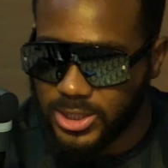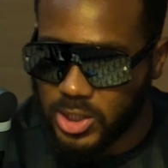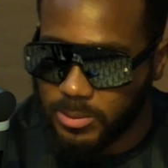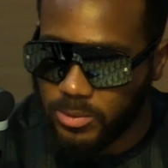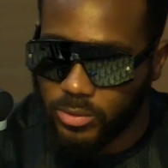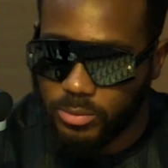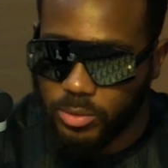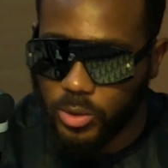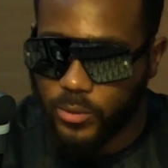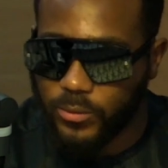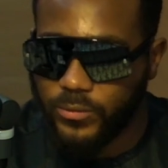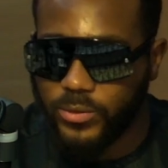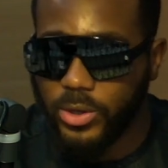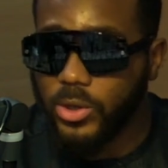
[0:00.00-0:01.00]
be
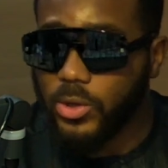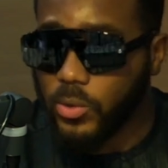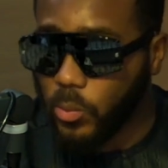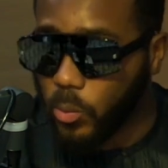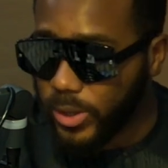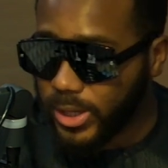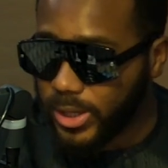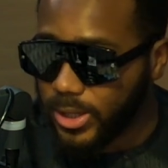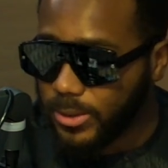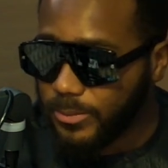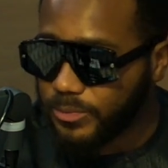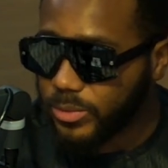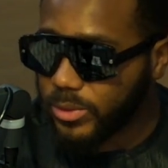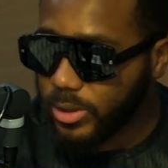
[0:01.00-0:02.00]
removed, we
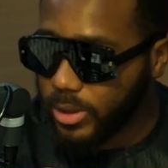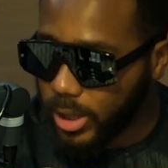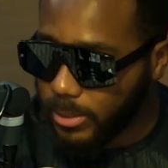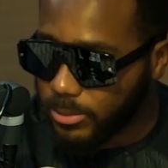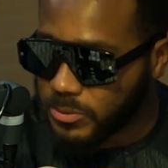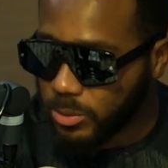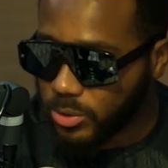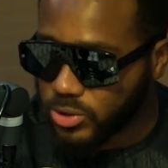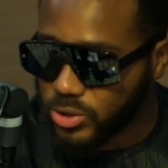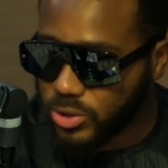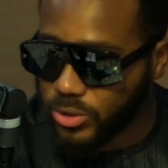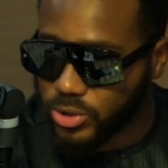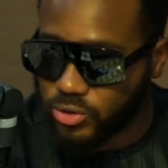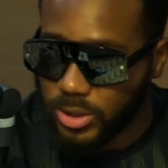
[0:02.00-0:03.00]
sponsor
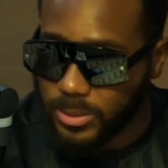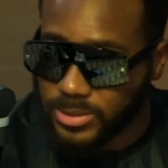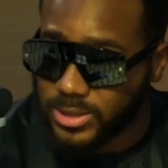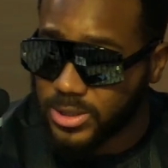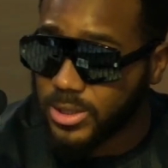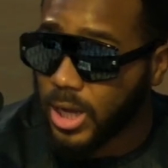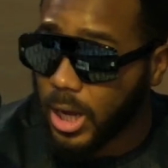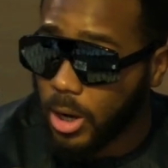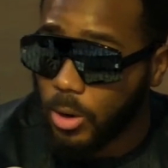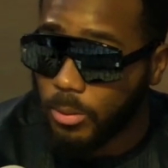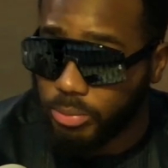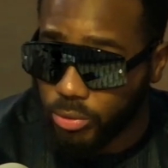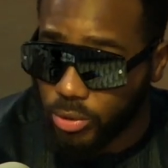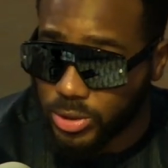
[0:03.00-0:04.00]
those trips that are
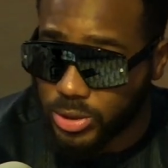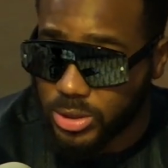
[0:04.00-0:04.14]
abroad.